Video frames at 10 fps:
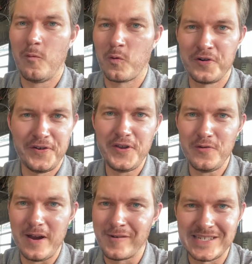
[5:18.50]
were
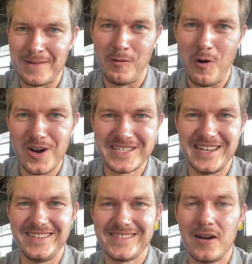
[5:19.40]
new every time I walked
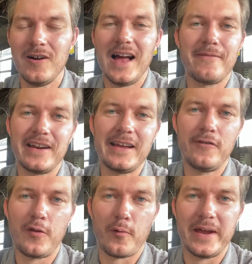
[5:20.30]
in. So I'm gonna give
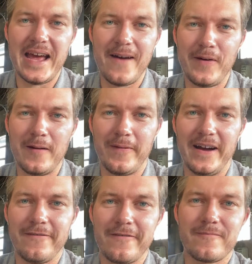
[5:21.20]
it a 3.5 out of
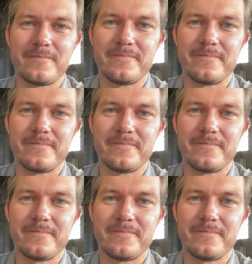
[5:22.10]
5.